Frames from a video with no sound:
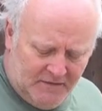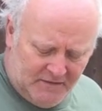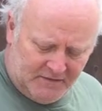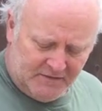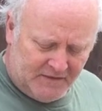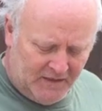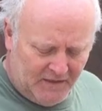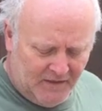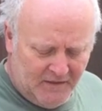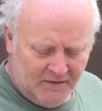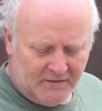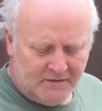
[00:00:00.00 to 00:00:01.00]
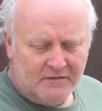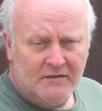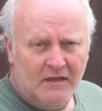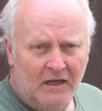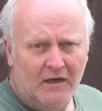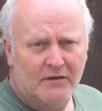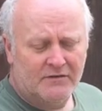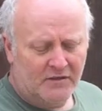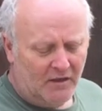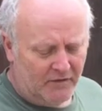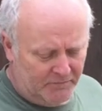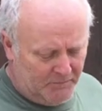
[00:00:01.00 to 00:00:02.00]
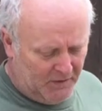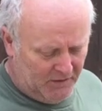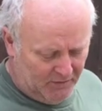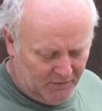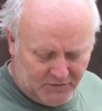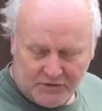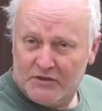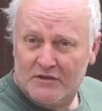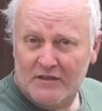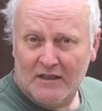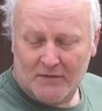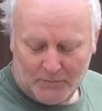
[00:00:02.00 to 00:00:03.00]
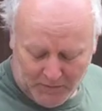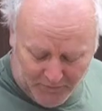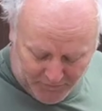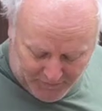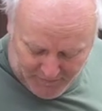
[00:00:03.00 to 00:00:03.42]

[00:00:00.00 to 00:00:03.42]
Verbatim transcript: this is a airsoft, but it looks just like the real